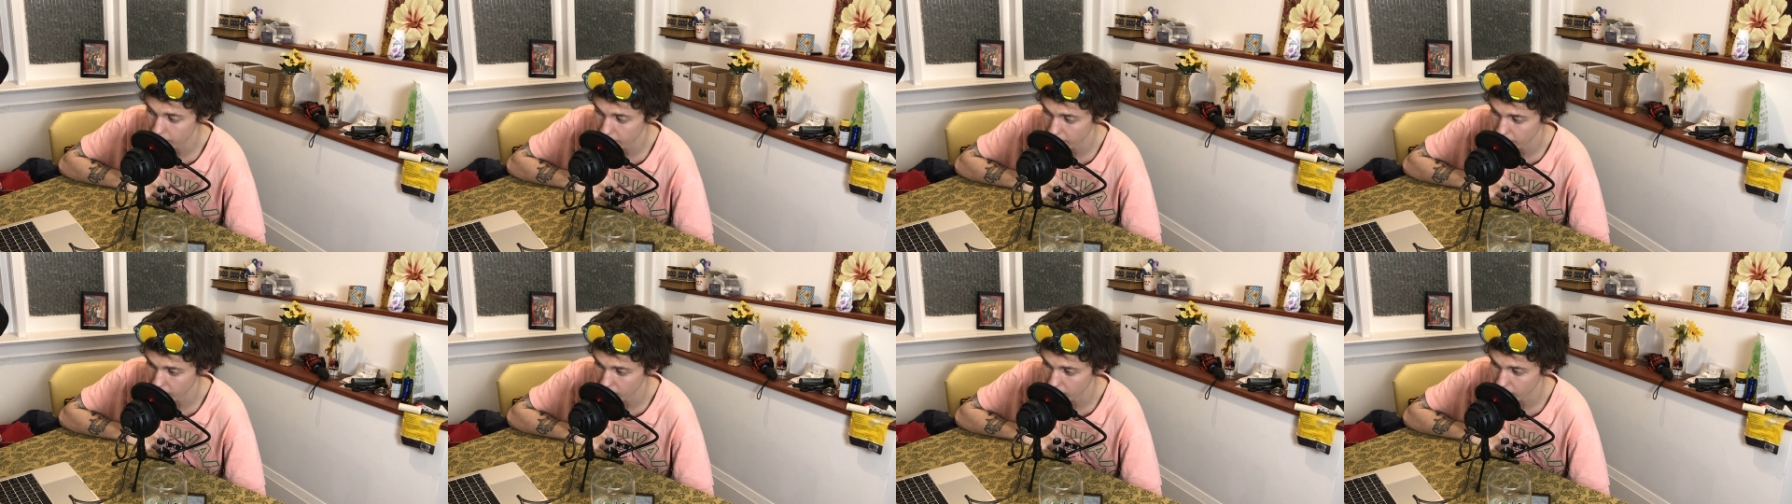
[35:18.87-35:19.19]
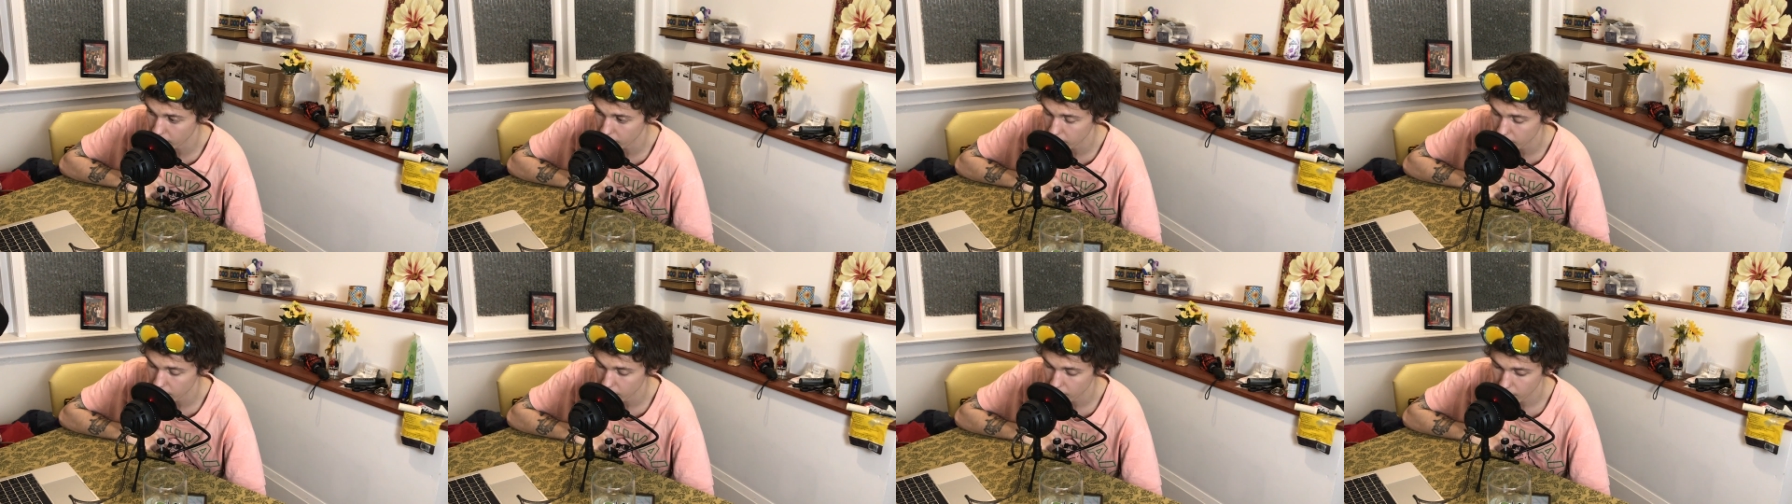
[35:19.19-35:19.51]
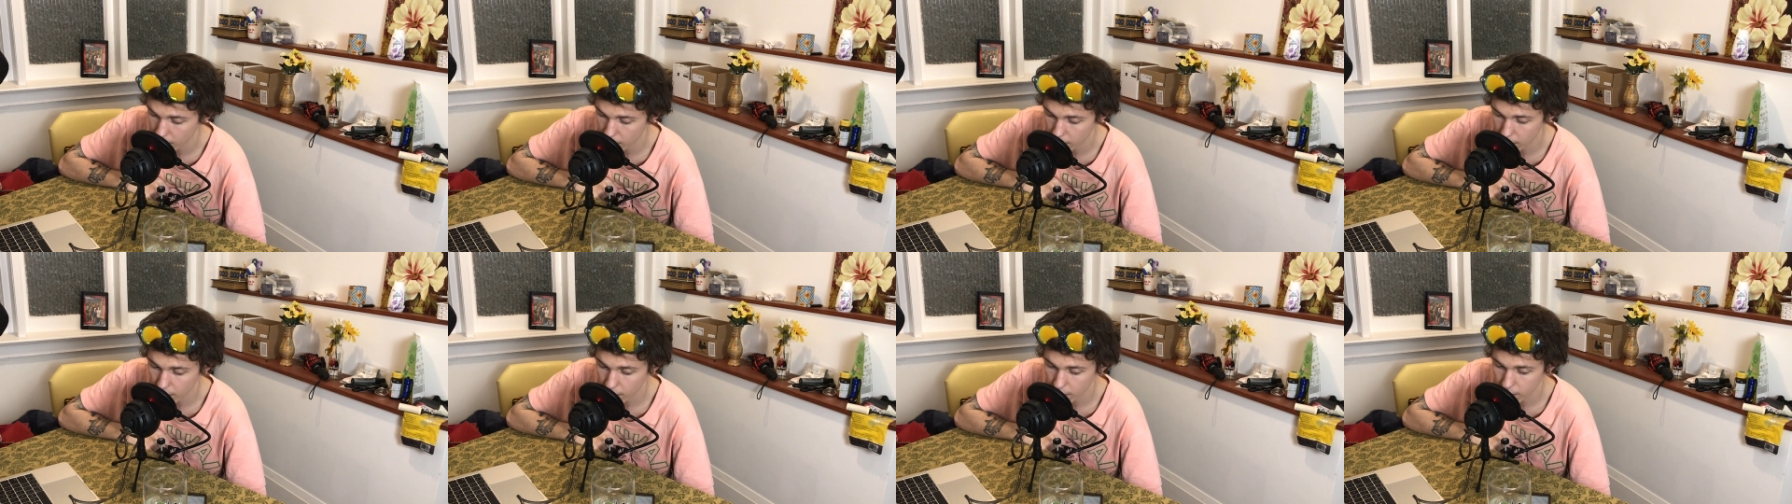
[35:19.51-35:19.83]
button,
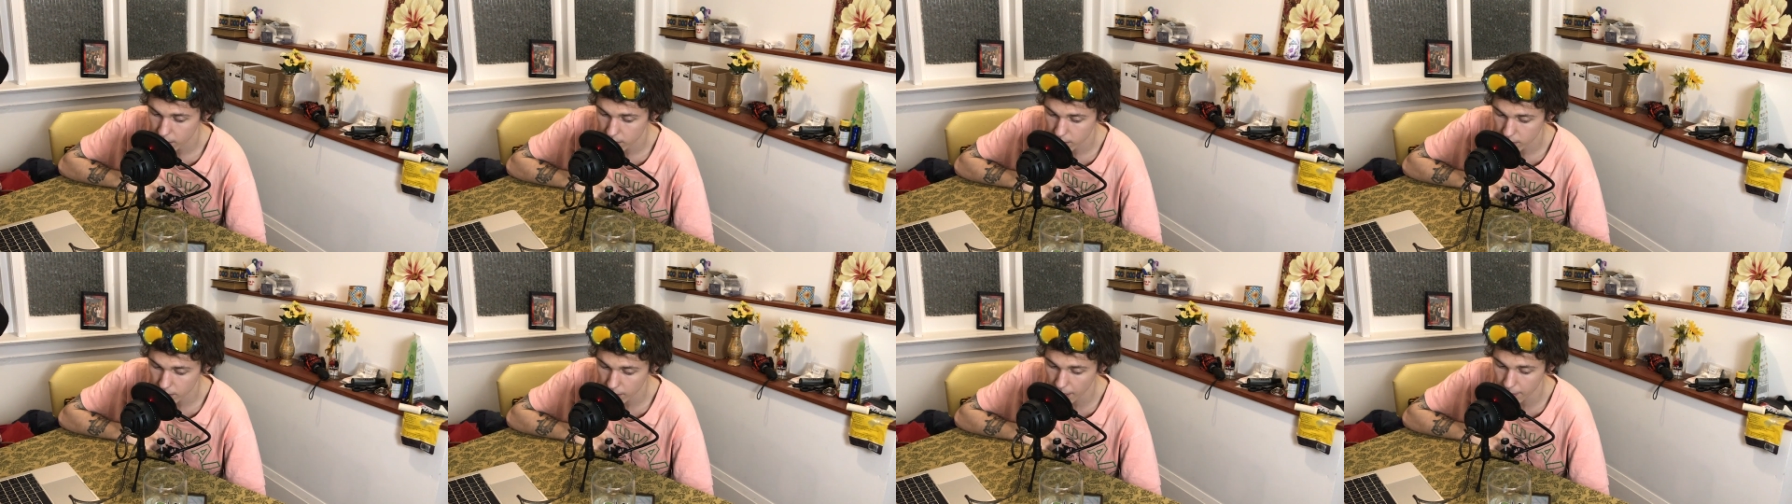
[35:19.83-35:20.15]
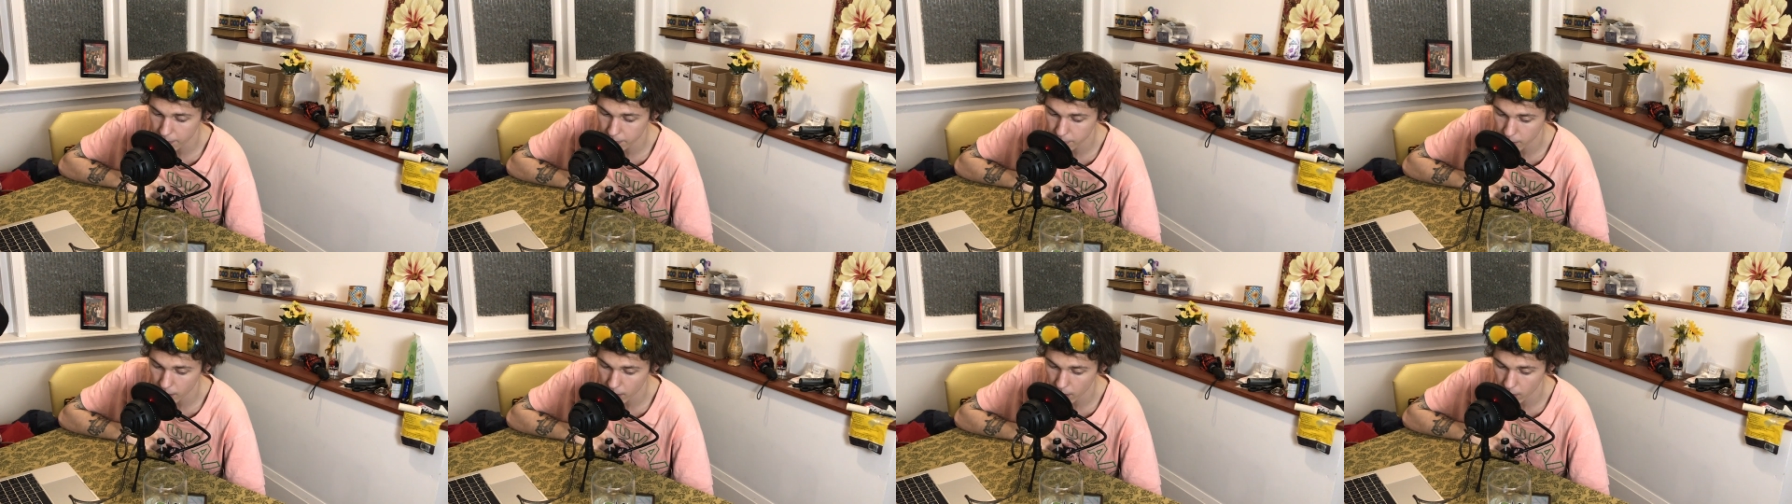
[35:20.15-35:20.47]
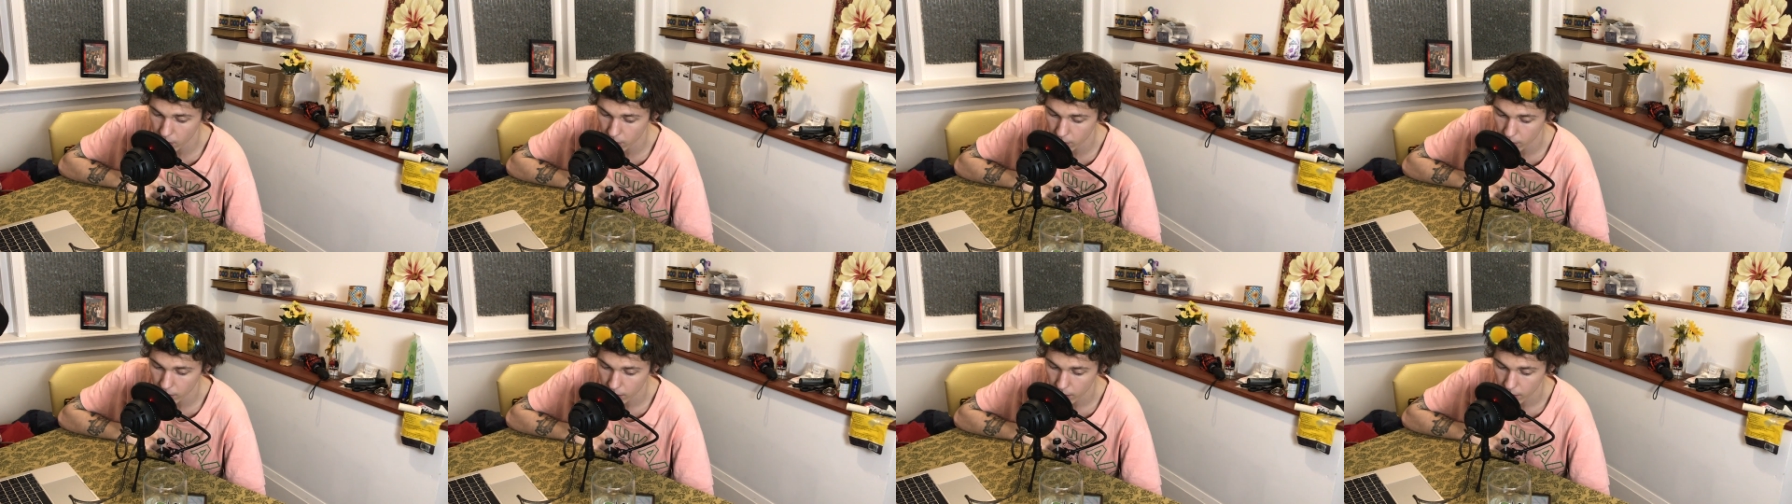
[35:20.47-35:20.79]
typed
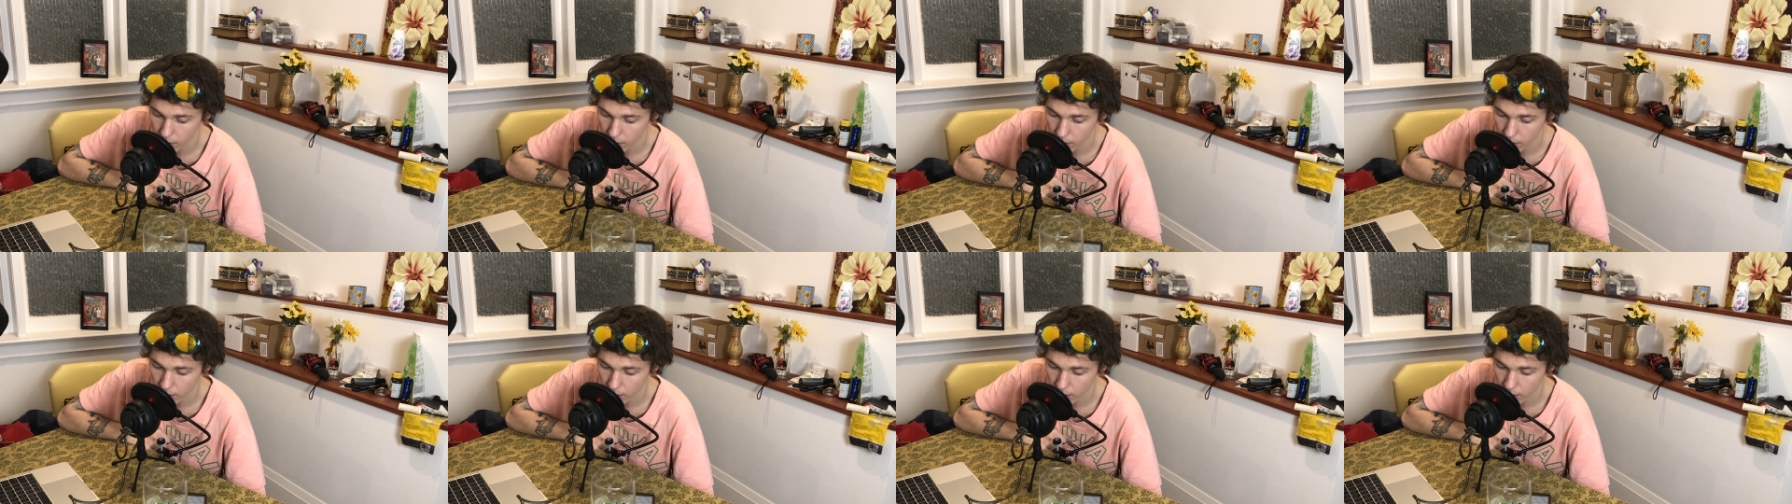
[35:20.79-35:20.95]
out,